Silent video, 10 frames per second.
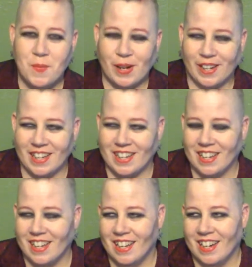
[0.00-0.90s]
But
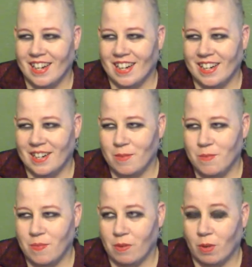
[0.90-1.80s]

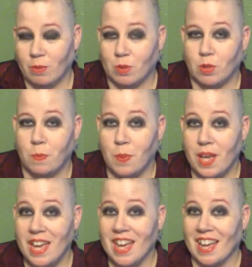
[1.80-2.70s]
if I was to
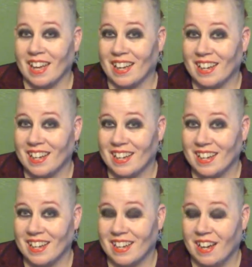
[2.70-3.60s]
pick,
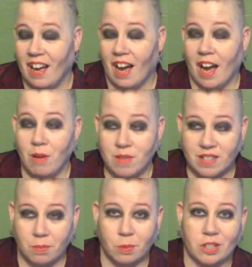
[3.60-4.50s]
I would
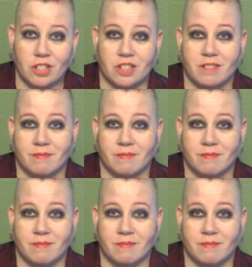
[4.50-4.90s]
say Bridget,